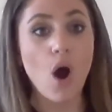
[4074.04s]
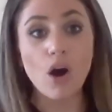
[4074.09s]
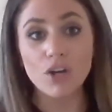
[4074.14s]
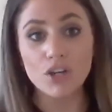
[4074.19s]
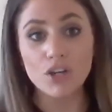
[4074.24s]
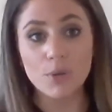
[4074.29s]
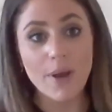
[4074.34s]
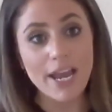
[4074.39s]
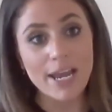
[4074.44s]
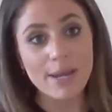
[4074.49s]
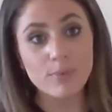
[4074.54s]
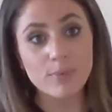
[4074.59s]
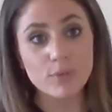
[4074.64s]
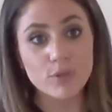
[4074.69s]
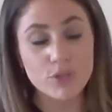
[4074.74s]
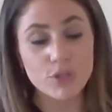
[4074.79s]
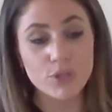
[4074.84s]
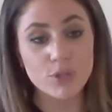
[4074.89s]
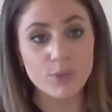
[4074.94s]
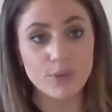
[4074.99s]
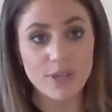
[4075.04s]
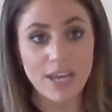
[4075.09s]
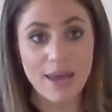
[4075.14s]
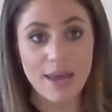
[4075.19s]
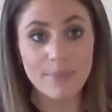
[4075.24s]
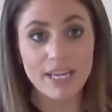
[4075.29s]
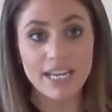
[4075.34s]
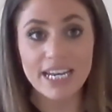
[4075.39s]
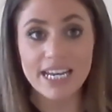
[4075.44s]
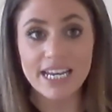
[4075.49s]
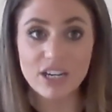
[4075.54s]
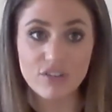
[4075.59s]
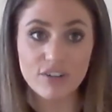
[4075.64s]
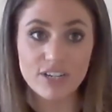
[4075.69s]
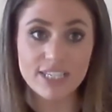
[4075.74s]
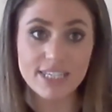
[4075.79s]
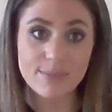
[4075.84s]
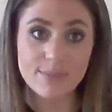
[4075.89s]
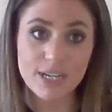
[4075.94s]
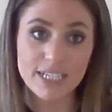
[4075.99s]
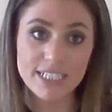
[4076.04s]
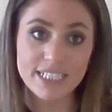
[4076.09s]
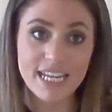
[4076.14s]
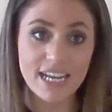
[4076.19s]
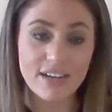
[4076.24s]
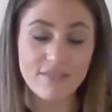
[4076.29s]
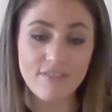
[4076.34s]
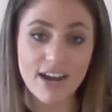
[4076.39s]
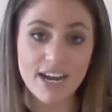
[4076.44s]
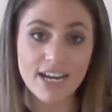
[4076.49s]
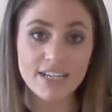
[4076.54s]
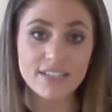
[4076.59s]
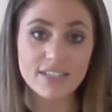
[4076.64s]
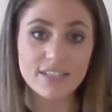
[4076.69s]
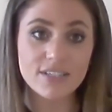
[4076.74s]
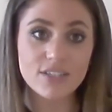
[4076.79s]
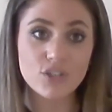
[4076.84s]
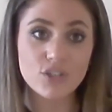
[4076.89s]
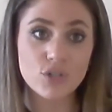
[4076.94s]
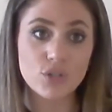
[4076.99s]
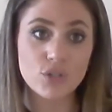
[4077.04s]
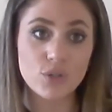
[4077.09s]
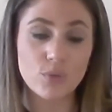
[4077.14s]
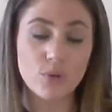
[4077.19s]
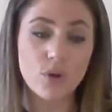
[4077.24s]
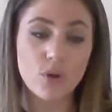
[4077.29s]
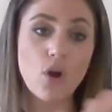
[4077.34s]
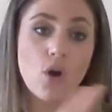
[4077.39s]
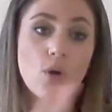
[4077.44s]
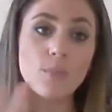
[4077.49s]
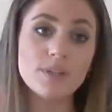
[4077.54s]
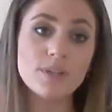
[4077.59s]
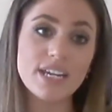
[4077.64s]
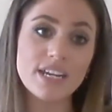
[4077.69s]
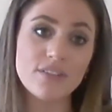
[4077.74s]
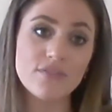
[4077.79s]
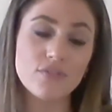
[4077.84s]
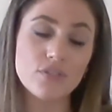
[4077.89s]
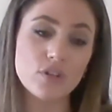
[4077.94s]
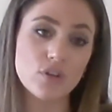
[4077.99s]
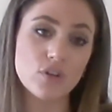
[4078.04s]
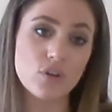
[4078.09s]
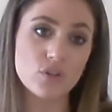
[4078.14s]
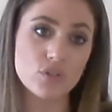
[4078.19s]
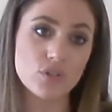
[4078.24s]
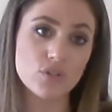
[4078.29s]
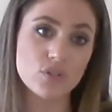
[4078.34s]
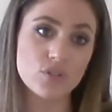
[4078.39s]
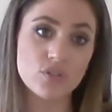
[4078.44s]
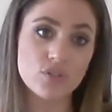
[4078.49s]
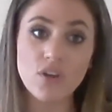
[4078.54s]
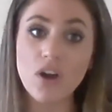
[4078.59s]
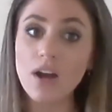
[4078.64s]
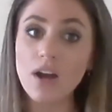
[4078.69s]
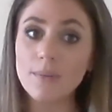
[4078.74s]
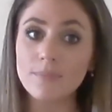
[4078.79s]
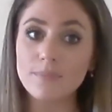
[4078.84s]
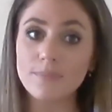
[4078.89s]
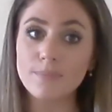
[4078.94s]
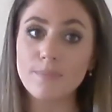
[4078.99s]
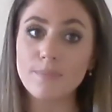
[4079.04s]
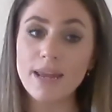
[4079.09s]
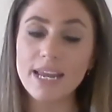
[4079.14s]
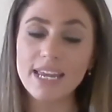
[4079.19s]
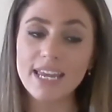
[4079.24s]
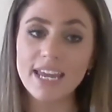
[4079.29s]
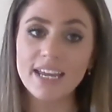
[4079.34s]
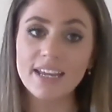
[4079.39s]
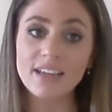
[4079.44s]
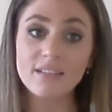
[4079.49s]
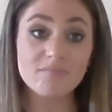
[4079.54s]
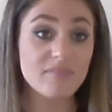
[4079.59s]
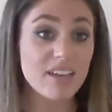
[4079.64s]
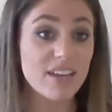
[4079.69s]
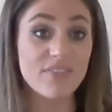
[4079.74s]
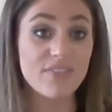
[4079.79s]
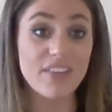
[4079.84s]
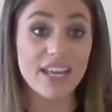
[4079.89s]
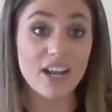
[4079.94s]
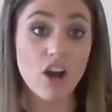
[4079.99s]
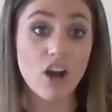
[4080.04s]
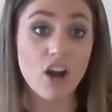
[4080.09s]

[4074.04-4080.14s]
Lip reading: are you able to get me an increase in my day rate to accommodate for the loss that I'm making? If they